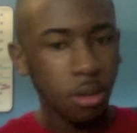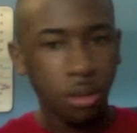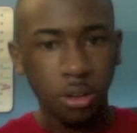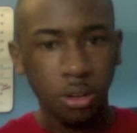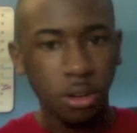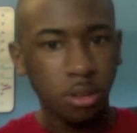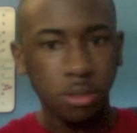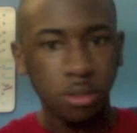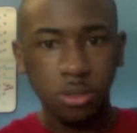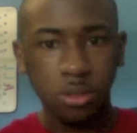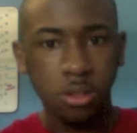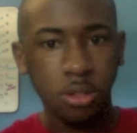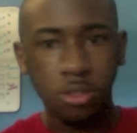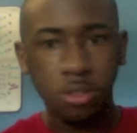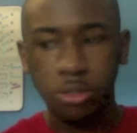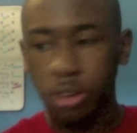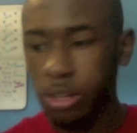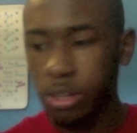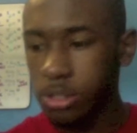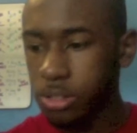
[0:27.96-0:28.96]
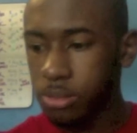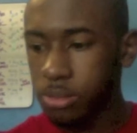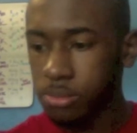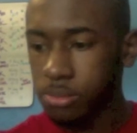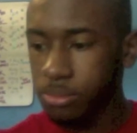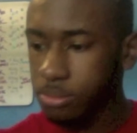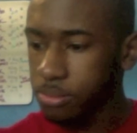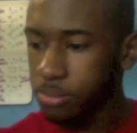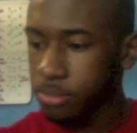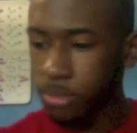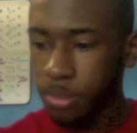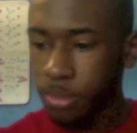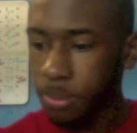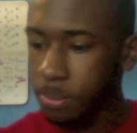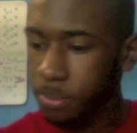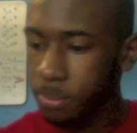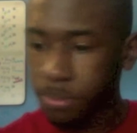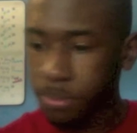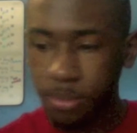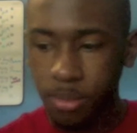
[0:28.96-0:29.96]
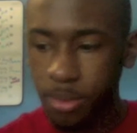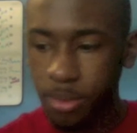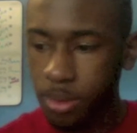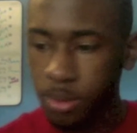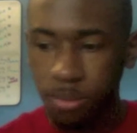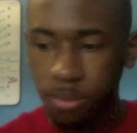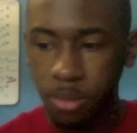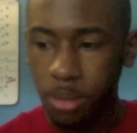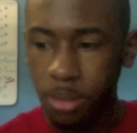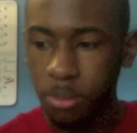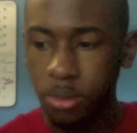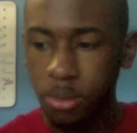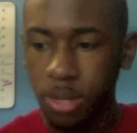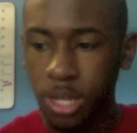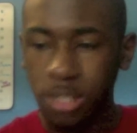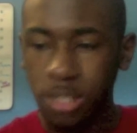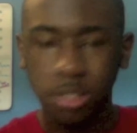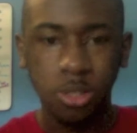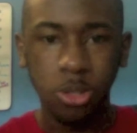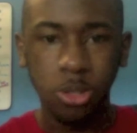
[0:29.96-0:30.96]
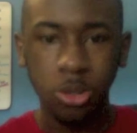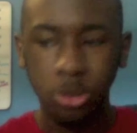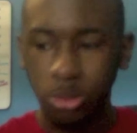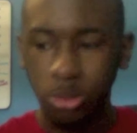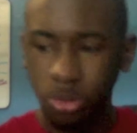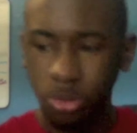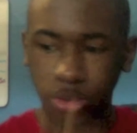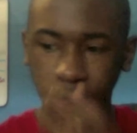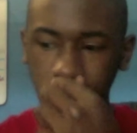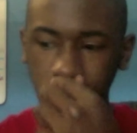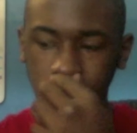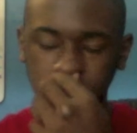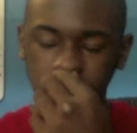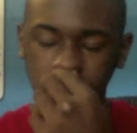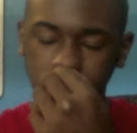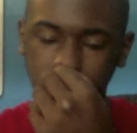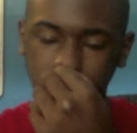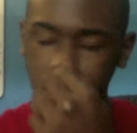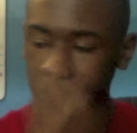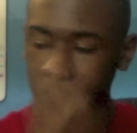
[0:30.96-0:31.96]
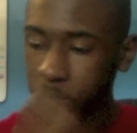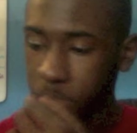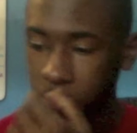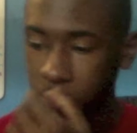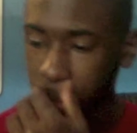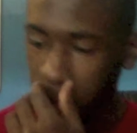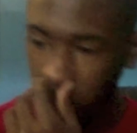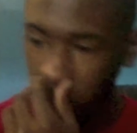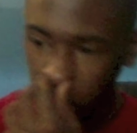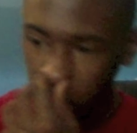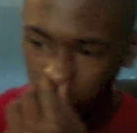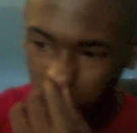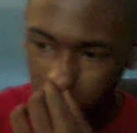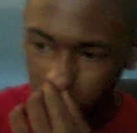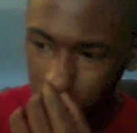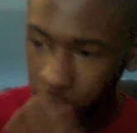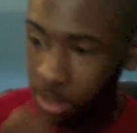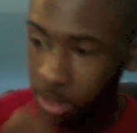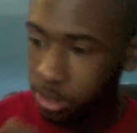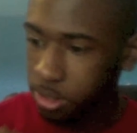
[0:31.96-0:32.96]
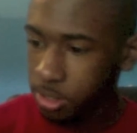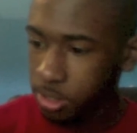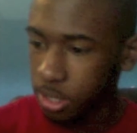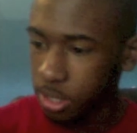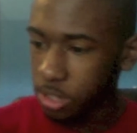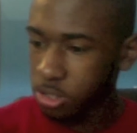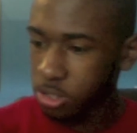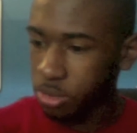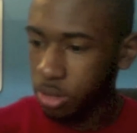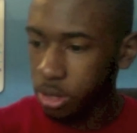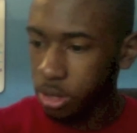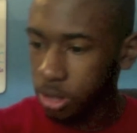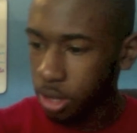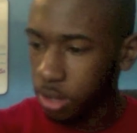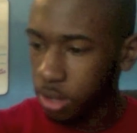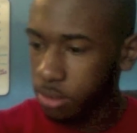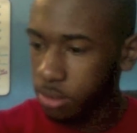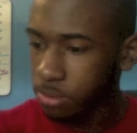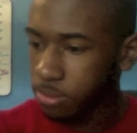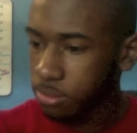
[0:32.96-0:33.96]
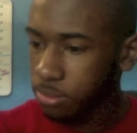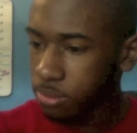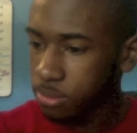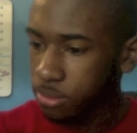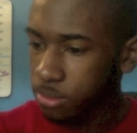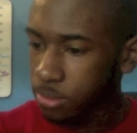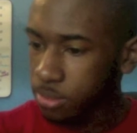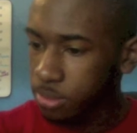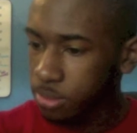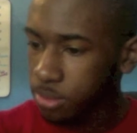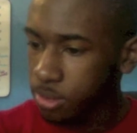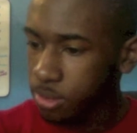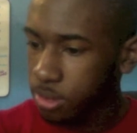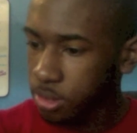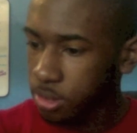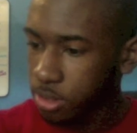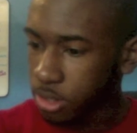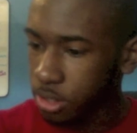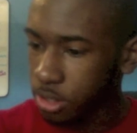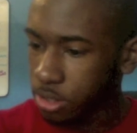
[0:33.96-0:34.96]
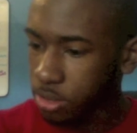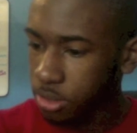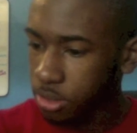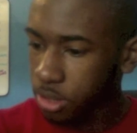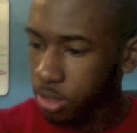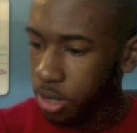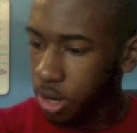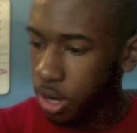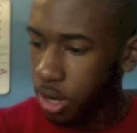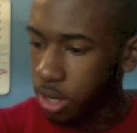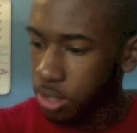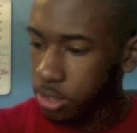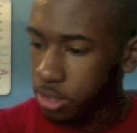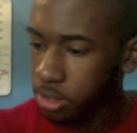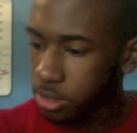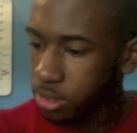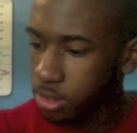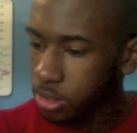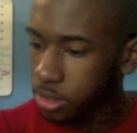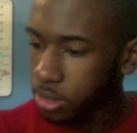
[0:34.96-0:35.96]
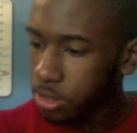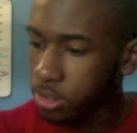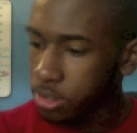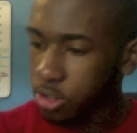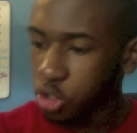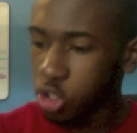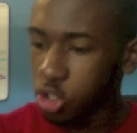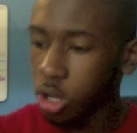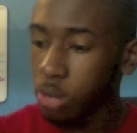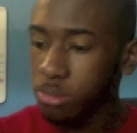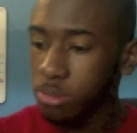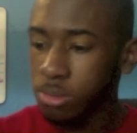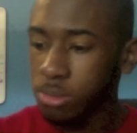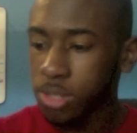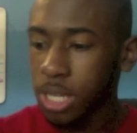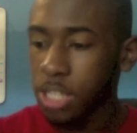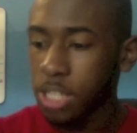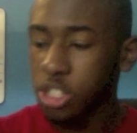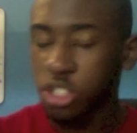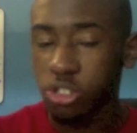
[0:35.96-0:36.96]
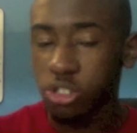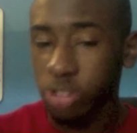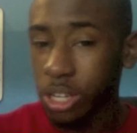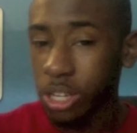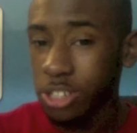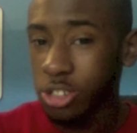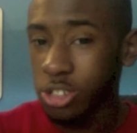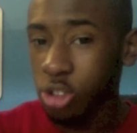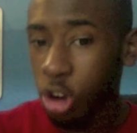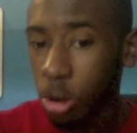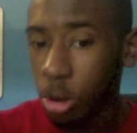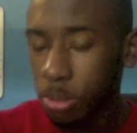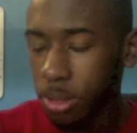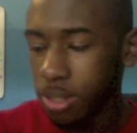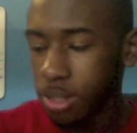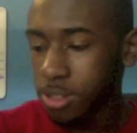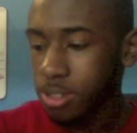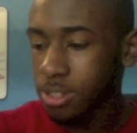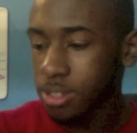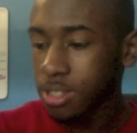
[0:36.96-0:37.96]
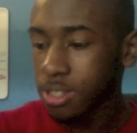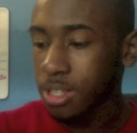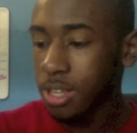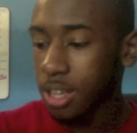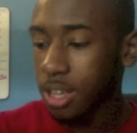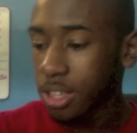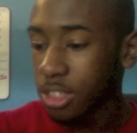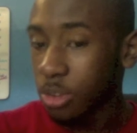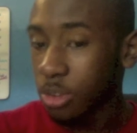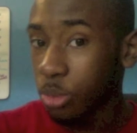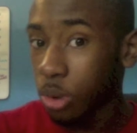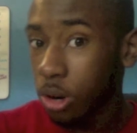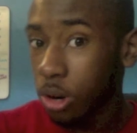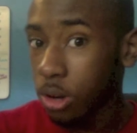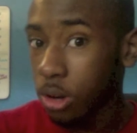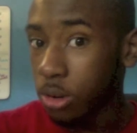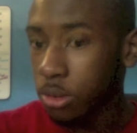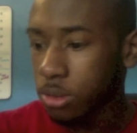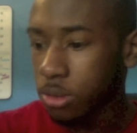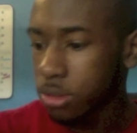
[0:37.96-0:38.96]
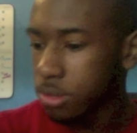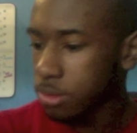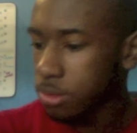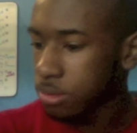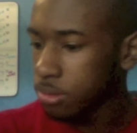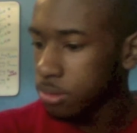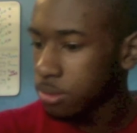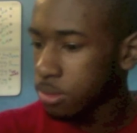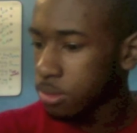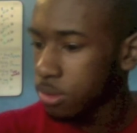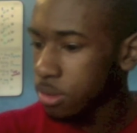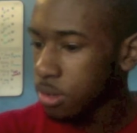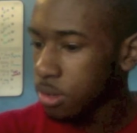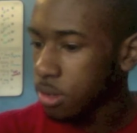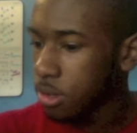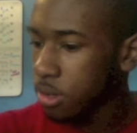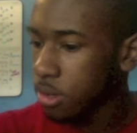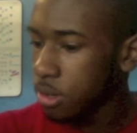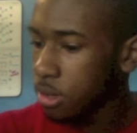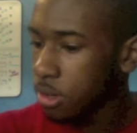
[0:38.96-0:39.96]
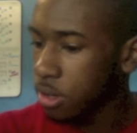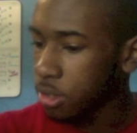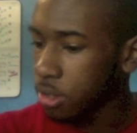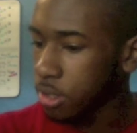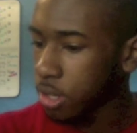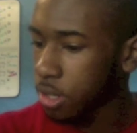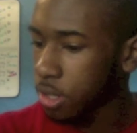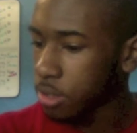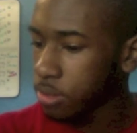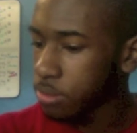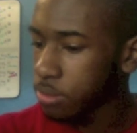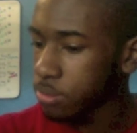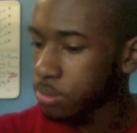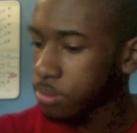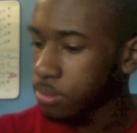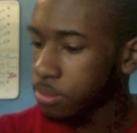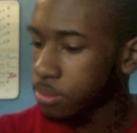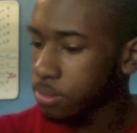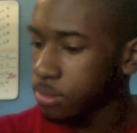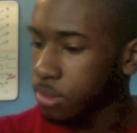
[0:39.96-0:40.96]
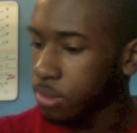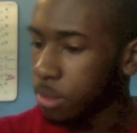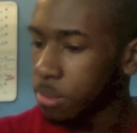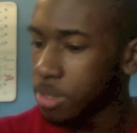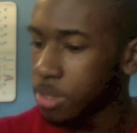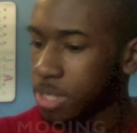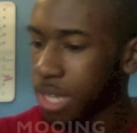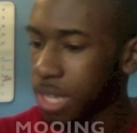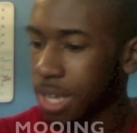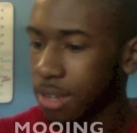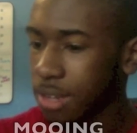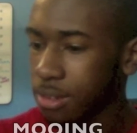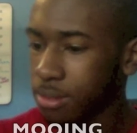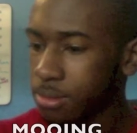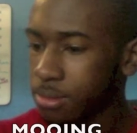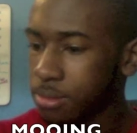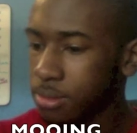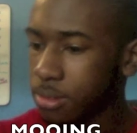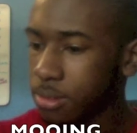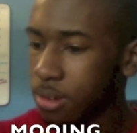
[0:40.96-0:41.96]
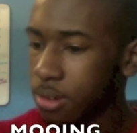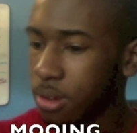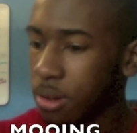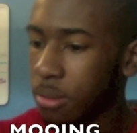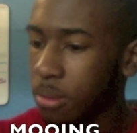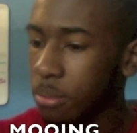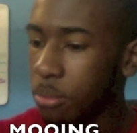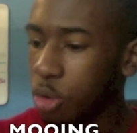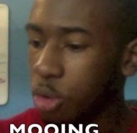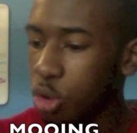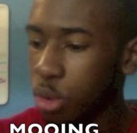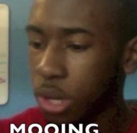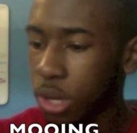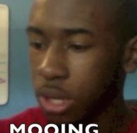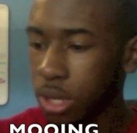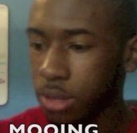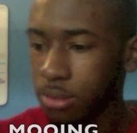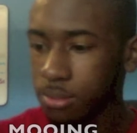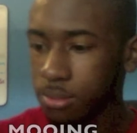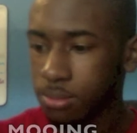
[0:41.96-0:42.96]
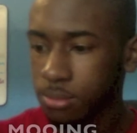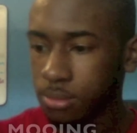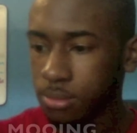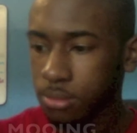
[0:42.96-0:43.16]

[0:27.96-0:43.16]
Yeah, it's crazy. People like to do. You know what? Let's get to it. Okay, let's get to it. Alright. Top 10 strangest hobbies in the world. Okay. Number 10, cooing.